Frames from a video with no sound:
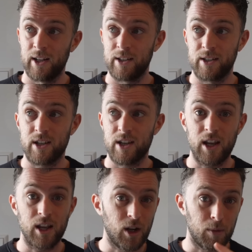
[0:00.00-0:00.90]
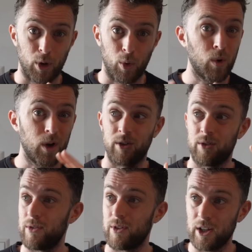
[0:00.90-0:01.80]
say a number one,
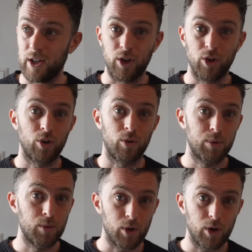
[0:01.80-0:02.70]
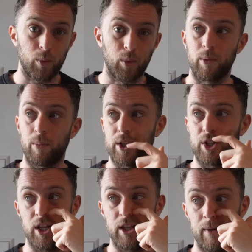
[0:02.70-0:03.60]
and then you know, boom, okay, we're gonna play
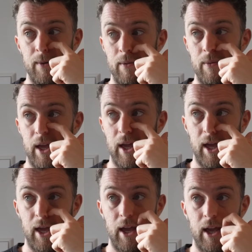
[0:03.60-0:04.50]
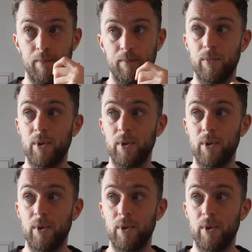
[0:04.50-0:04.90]
Chiquita. and